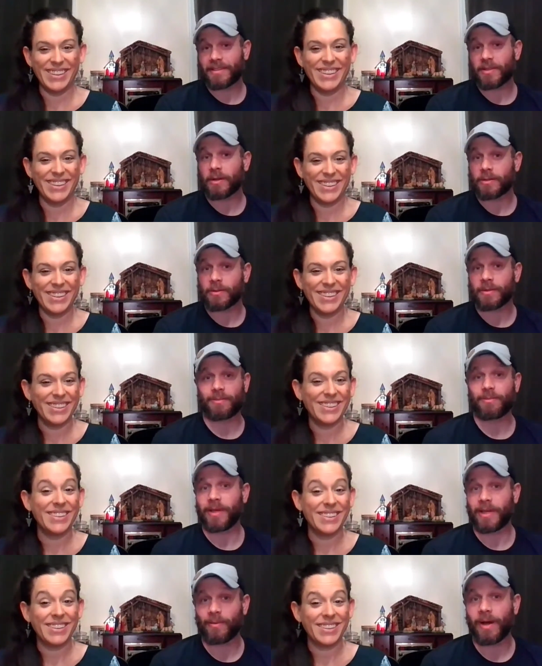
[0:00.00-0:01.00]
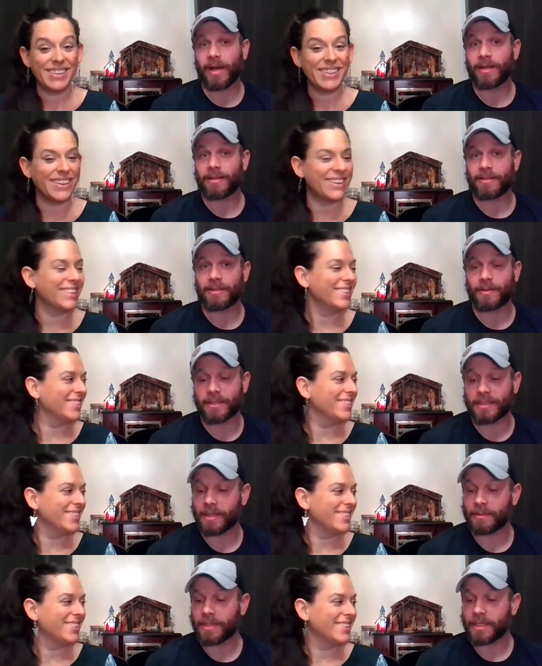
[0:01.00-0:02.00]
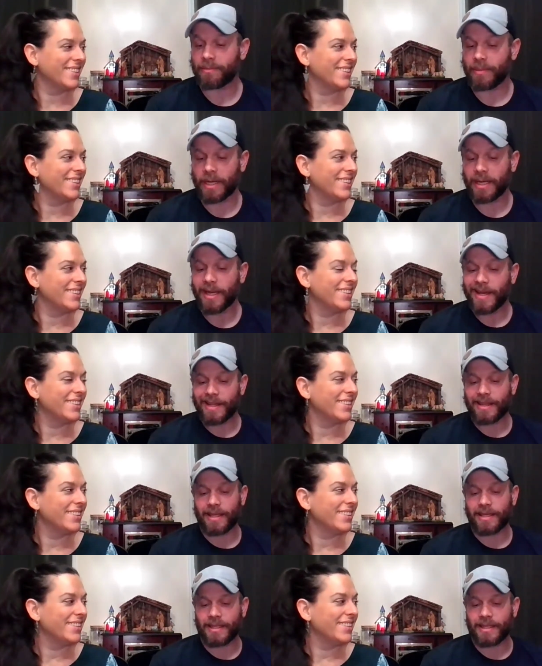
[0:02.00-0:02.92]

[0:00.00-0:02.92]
Speaker 1: start to explain why yeah. you're doing something but they